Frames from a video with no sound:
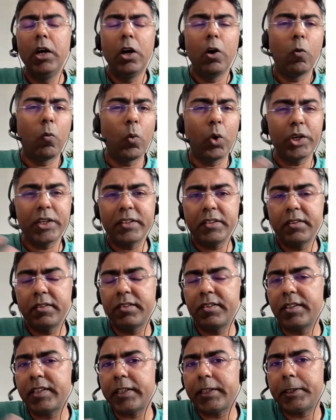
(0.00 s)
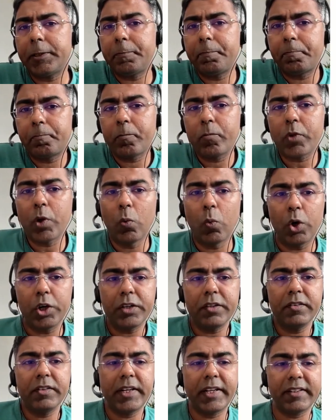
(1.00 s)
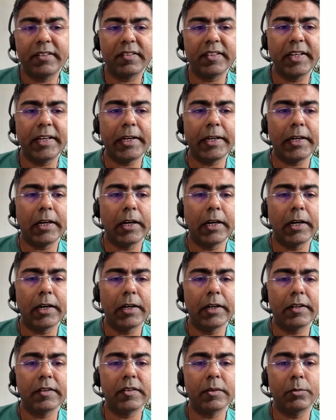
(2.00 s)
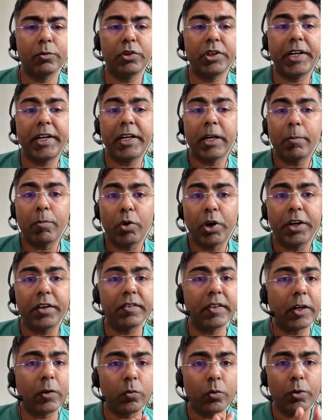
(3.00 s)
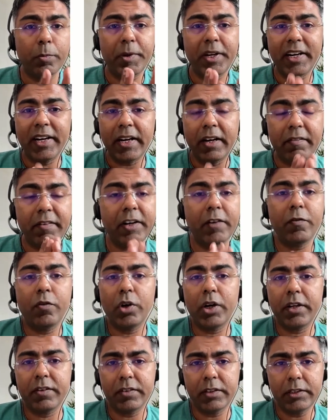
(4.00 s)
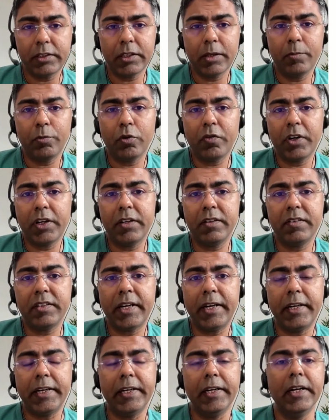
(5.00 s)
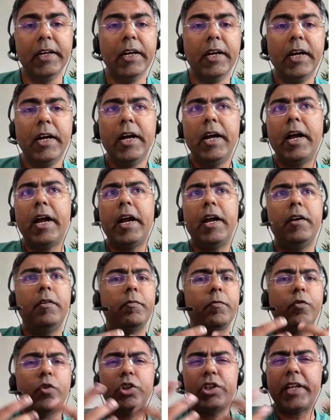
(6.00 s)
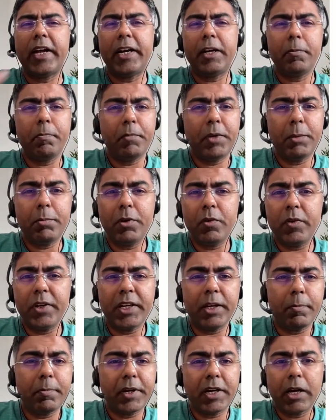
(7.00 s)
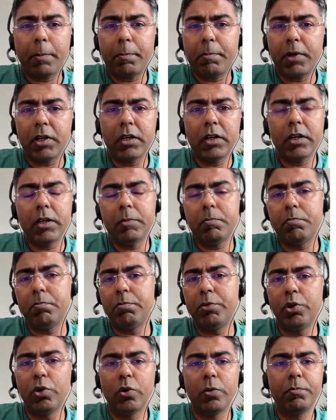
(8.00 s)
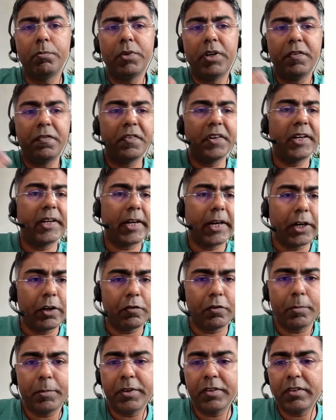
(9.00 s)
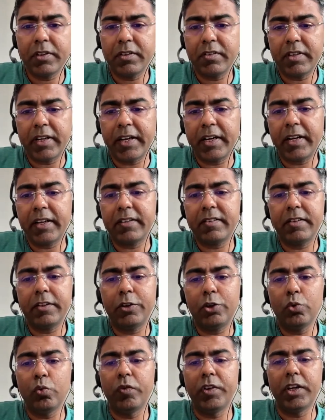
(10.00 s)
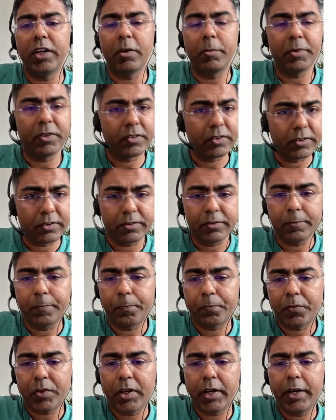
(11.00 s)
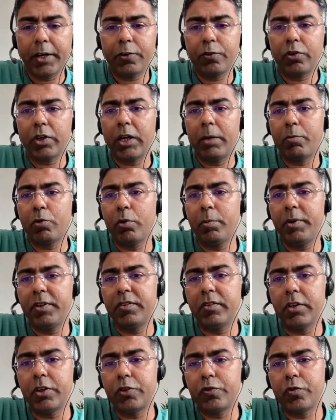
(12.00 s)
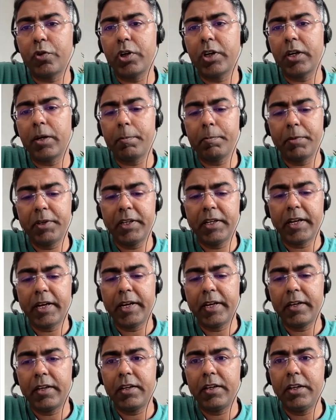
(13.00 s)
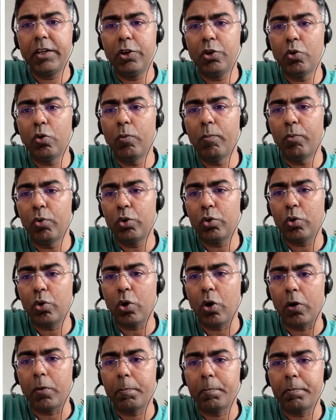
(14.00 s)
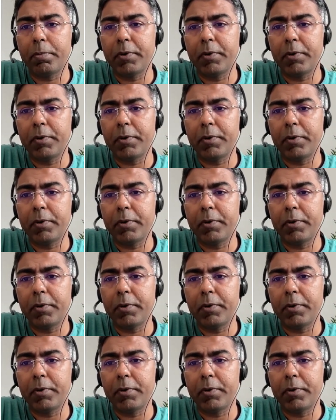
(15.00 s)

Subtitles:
what is let's say some of the data points that would be relevant for us in terms of understanding. And for that, maybe we can pick up a different kind of a business, like let's say two-wheeler business, right? So I'll probably search for a company like Hero Moto Corp,